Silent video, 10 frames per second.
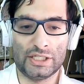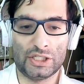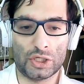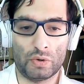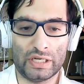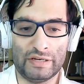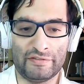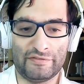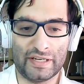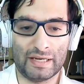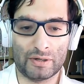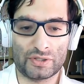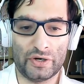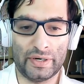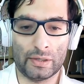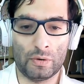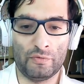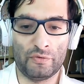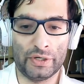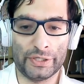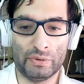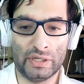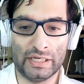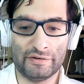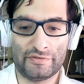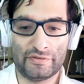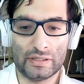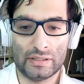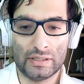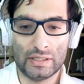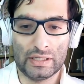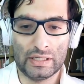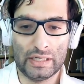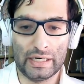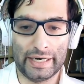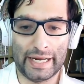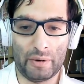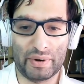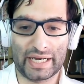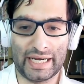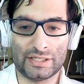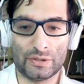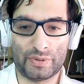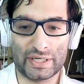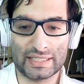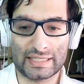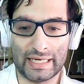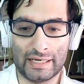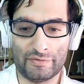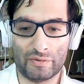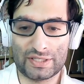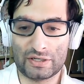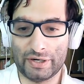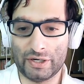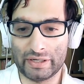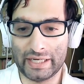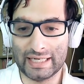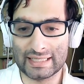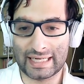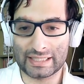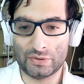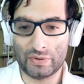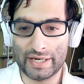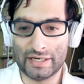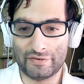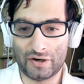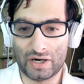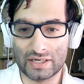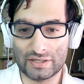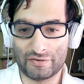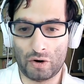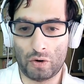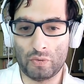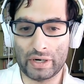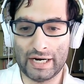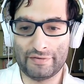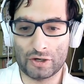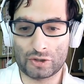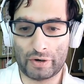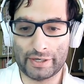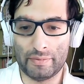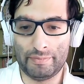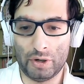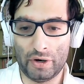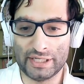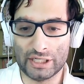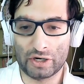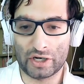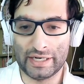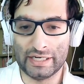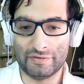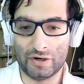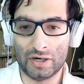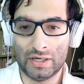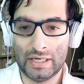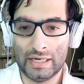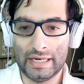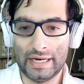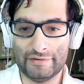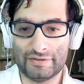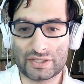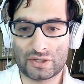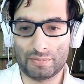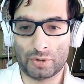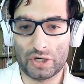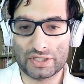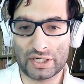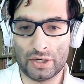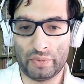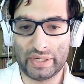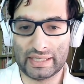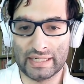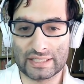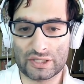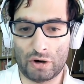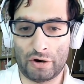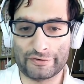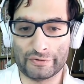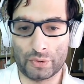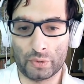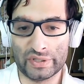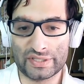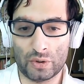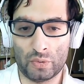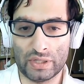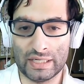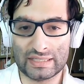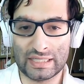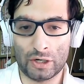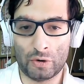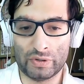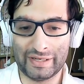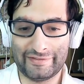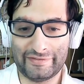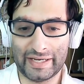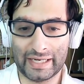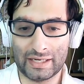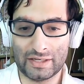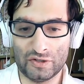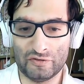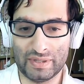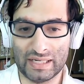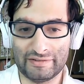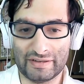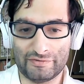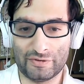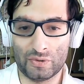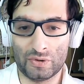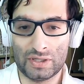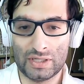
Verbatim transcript: don't even think about turning over a new leaf. And now we're getting to present day Endeavor. What's going on here is like two Endeavors. You've got old Endeavor trying to burn younger Endeavor. Never stop cursing your weakness. After all, it's all it's the only thing you've been living for.